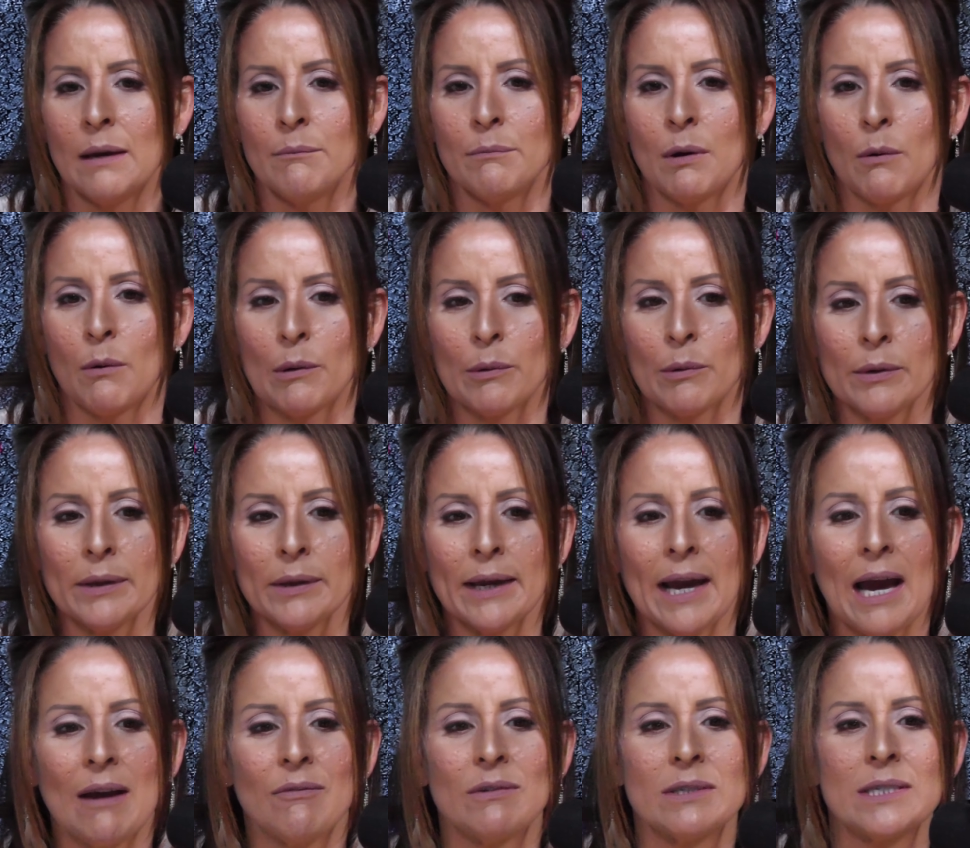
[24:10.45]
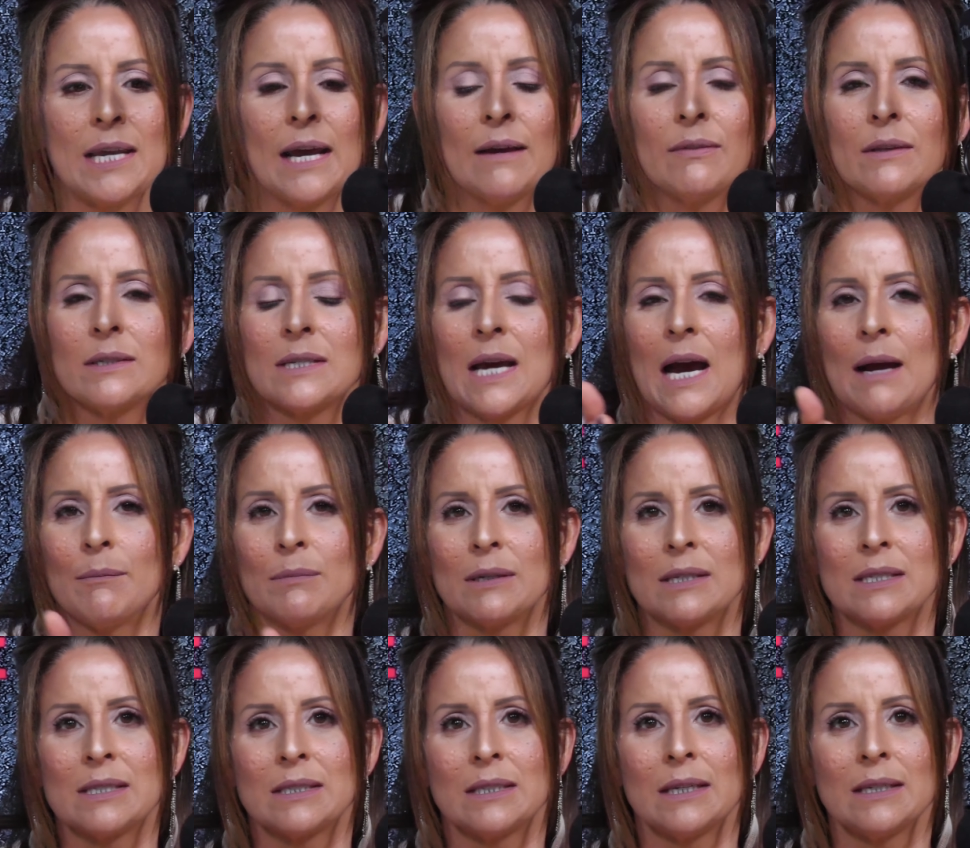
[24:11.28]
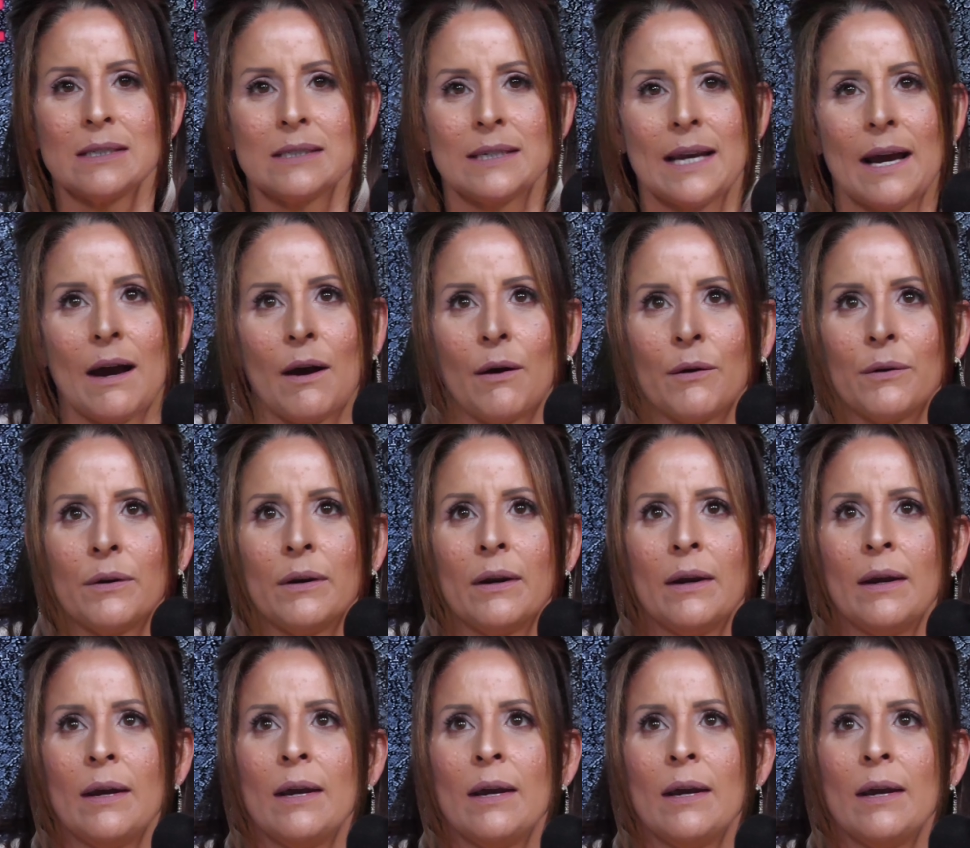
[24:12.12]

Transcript: but we really haven't taken the time to sit down